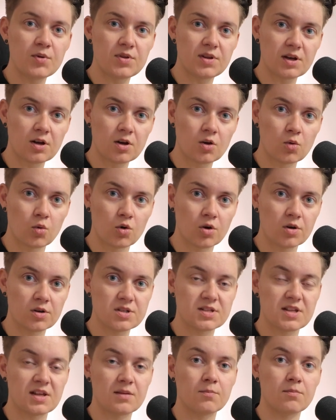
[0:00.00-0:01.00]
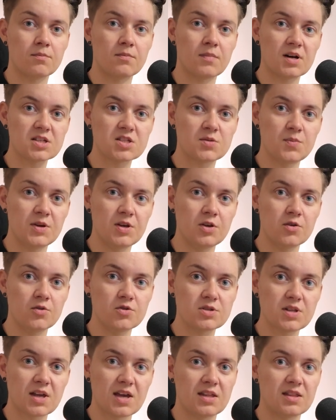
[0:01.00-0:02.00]
particular words that must be
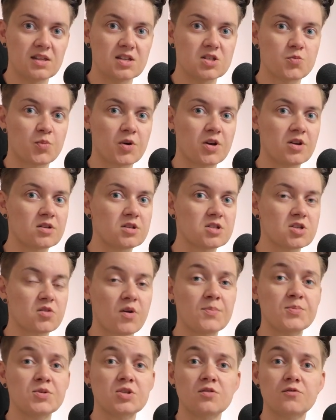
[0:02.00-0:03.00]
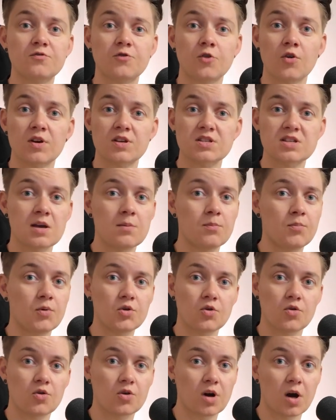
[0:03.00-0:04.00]
used in this product description? For example,
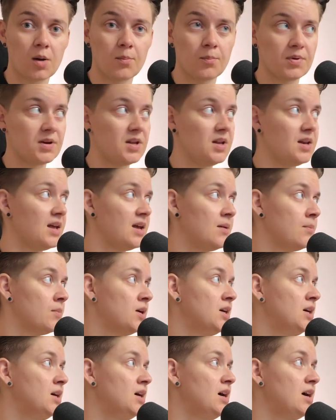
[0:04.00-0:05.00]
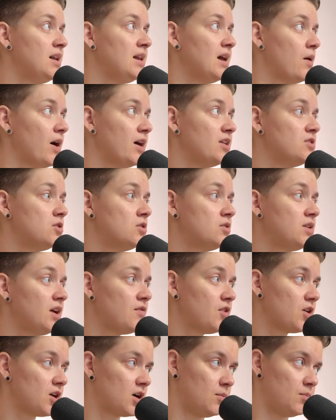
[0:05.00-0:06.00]
your company name. Now, I don't
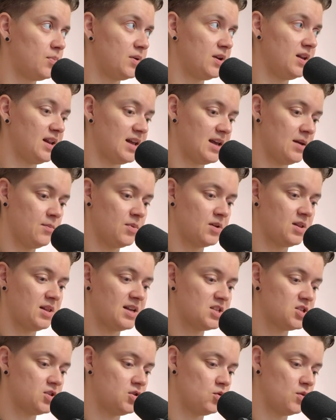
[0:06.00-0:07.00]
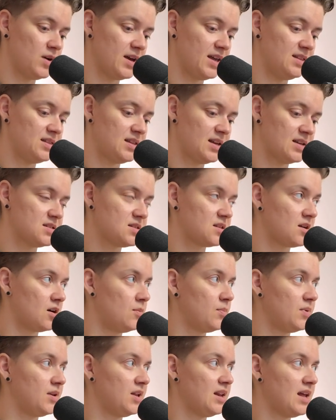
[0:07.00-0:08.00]
have a company name, but let's do a test
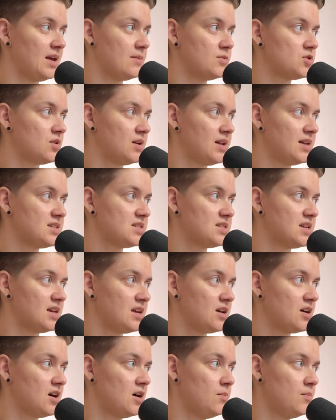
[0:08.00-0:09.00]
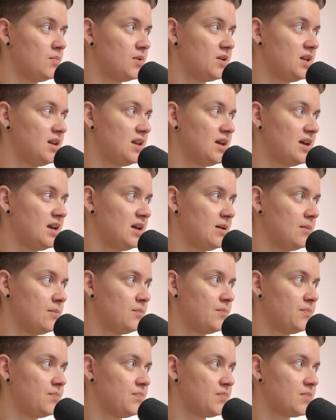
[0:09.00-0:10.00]
company name. So let's say company name.
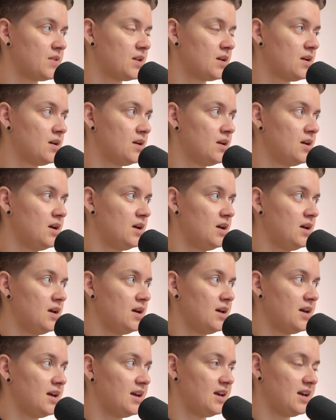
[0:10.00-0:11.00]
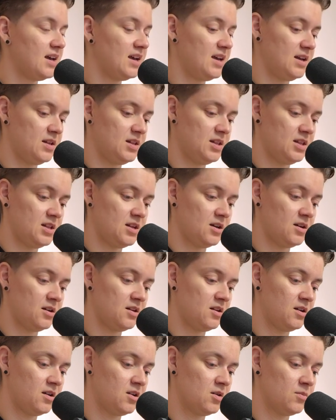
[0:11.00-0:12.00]
And
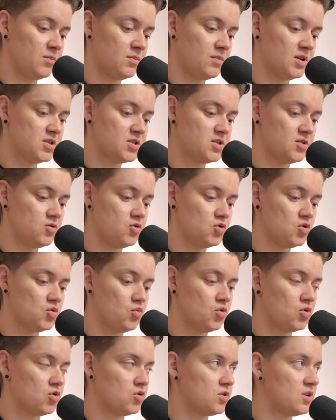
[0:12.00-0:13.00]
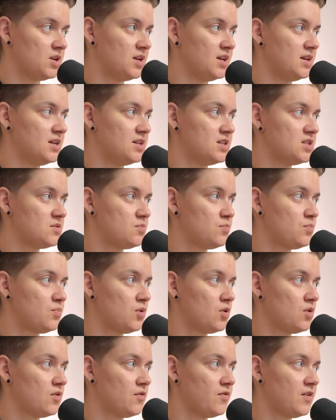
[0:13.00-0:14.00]
another must-used word is
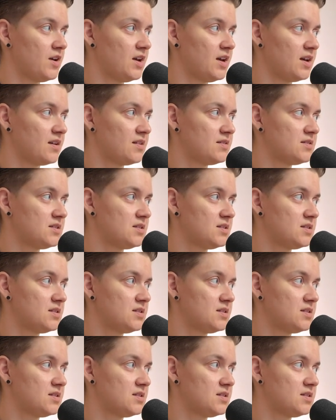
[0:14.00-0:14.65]
perfect